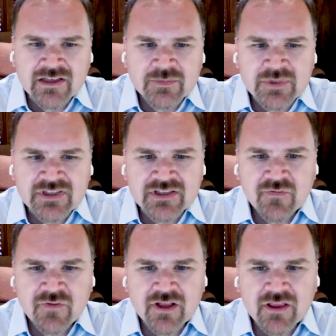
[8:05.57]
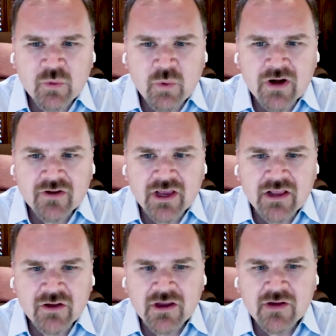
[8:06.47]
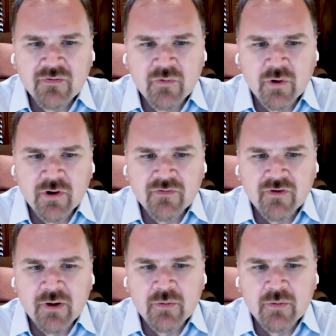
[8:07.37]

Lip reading: And specifically, what are they looking for